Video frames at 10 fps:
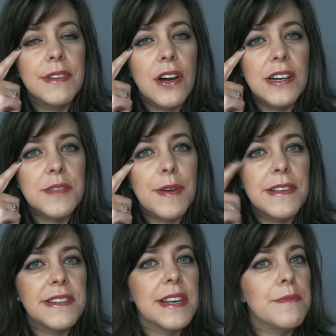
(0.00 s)
caused by
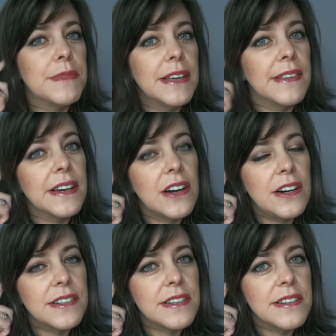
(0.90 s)
the same thing that
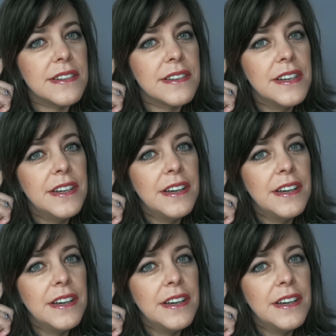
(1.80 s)
causes,